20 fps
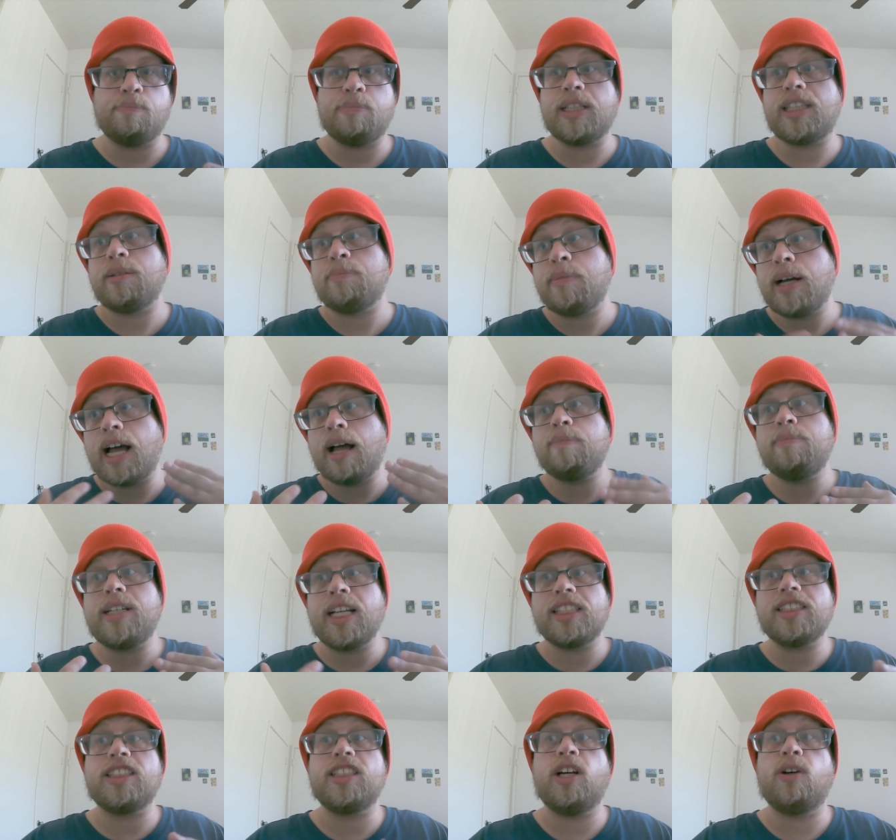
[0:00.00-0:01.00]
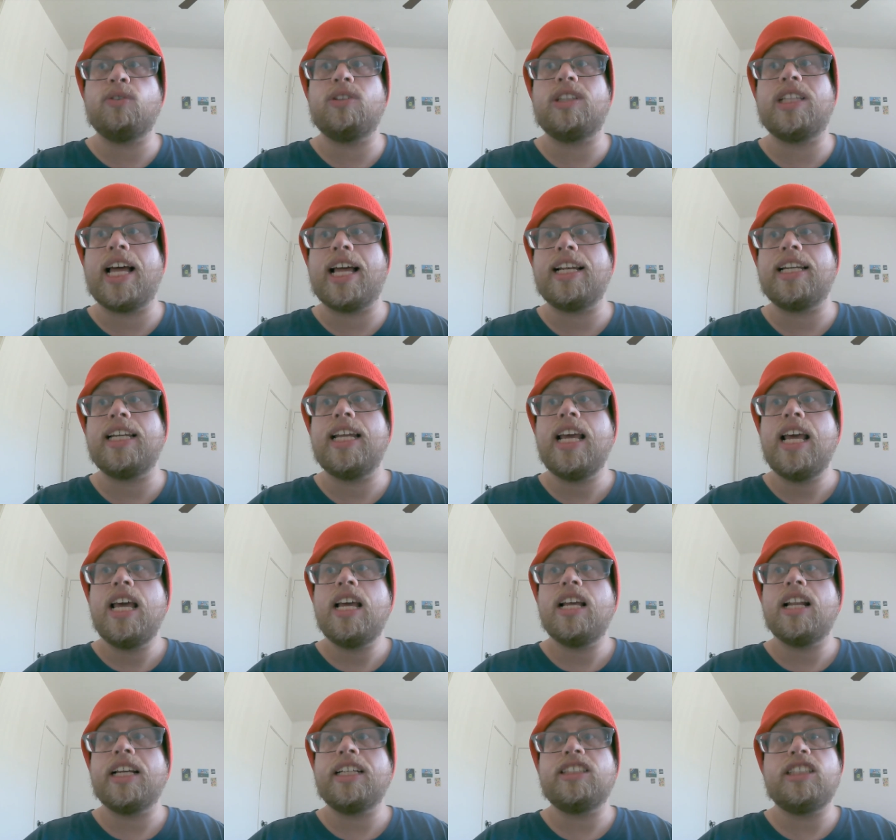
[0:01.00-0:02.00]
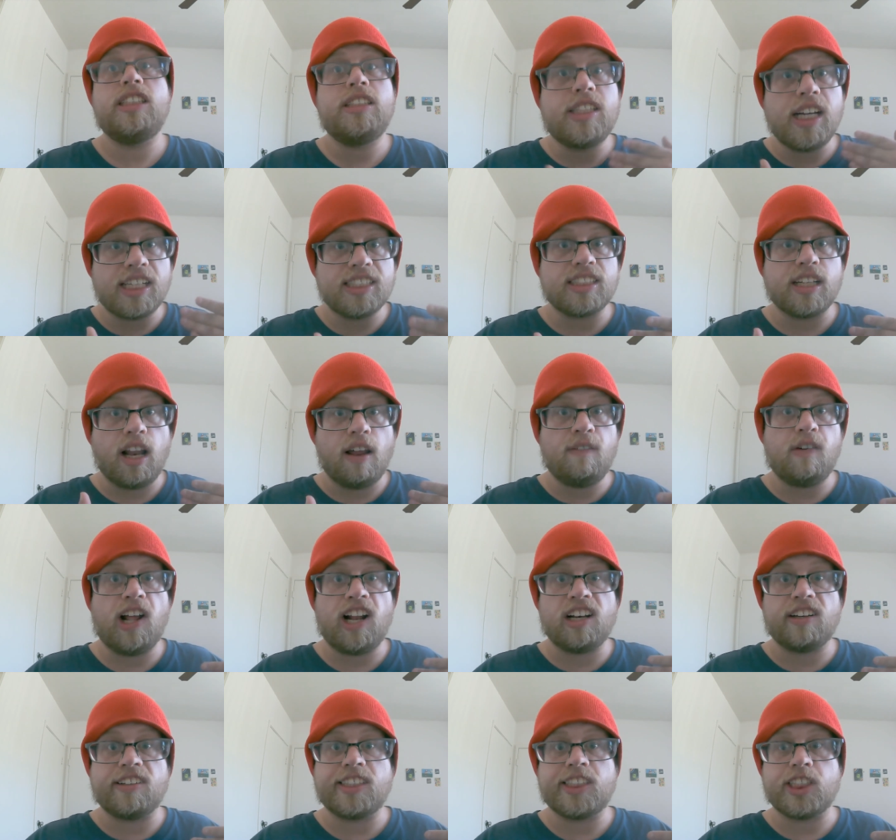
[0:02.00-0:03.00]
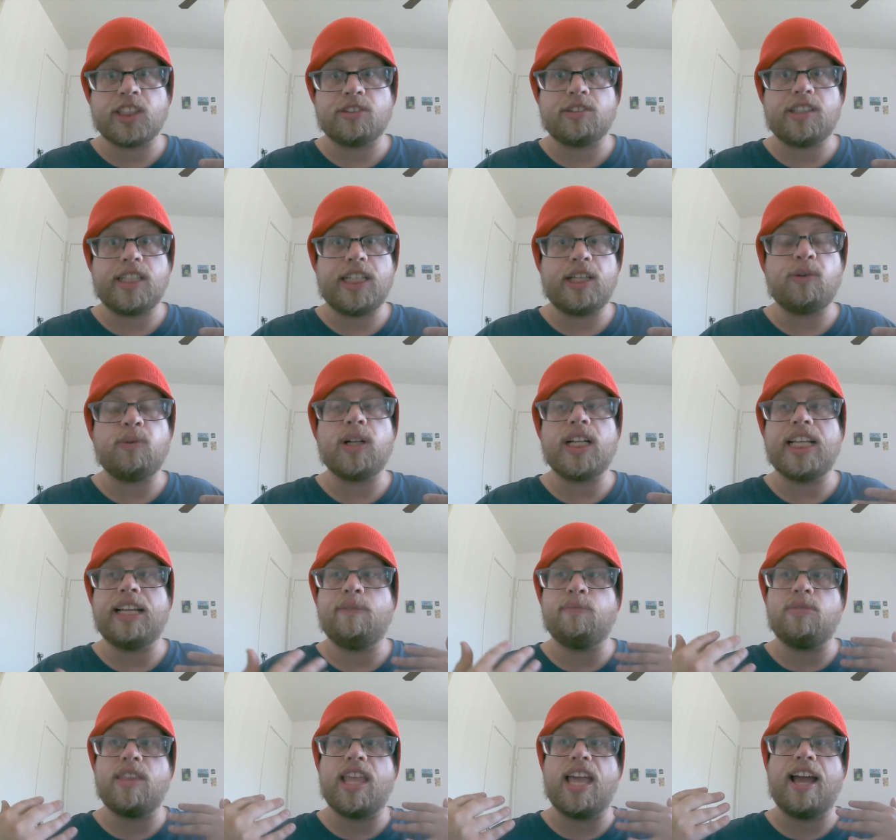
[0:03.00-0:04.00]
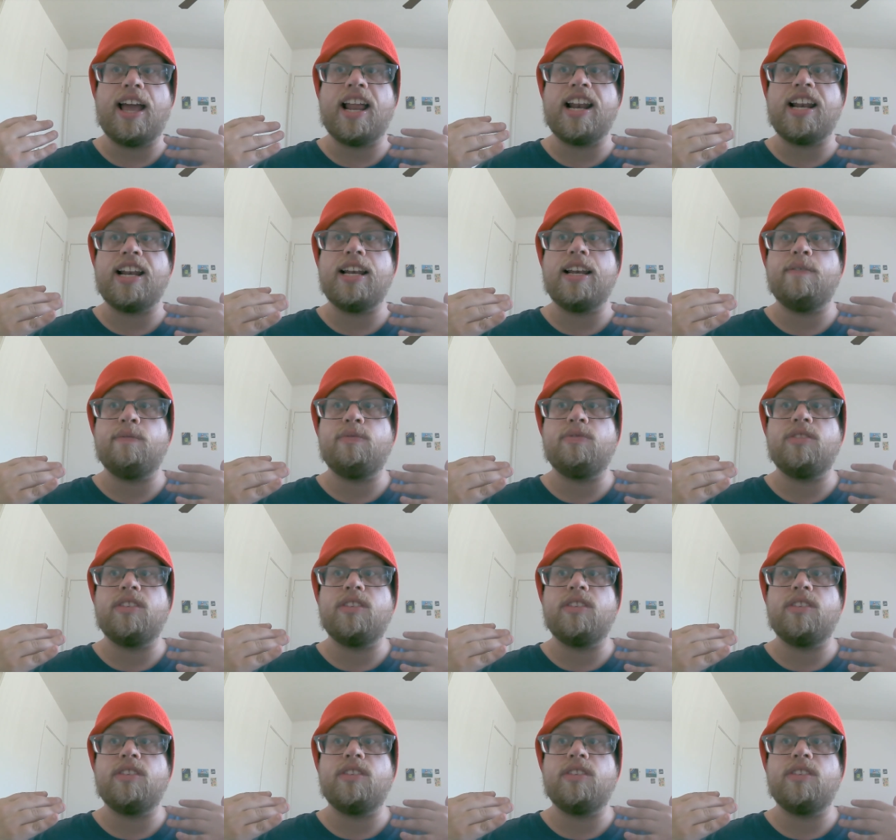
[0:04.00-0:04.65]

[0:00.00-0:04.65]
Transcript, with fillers: But the mom does note that like she does love all her children equally, and